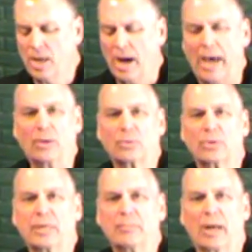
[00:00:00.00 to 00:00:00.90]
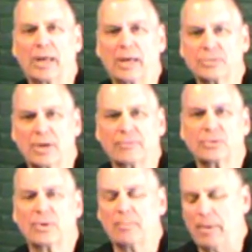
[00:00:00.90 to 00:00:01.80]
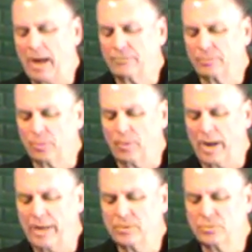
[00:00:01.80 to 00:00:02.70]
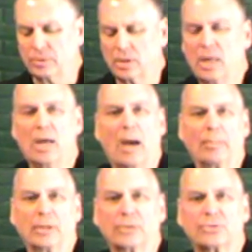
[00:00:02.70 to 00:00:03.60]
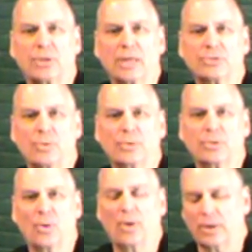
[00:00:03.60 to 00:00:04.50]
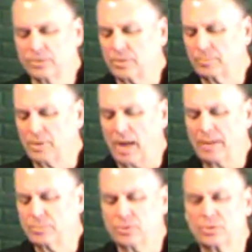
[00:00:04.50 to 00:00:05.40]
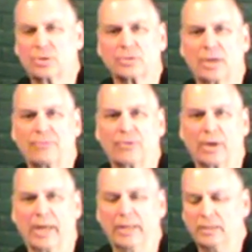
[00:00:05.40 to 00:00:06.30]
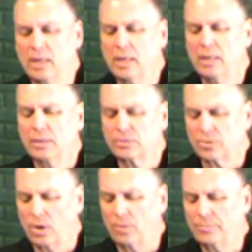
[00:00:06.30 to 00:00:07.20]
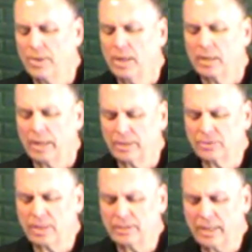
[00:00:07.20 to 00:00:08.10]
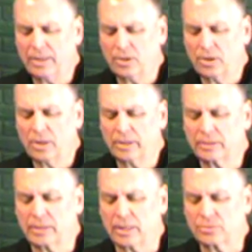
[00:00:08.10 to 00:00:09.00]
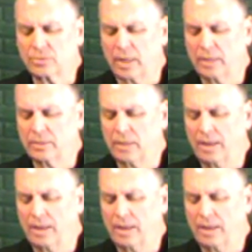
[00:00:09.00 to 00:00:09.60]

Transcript: I don't clean my guns every trip back from the range, and I'm a little stingy with the oil sometimes just because I forget. So, like I say, take a good look at this, and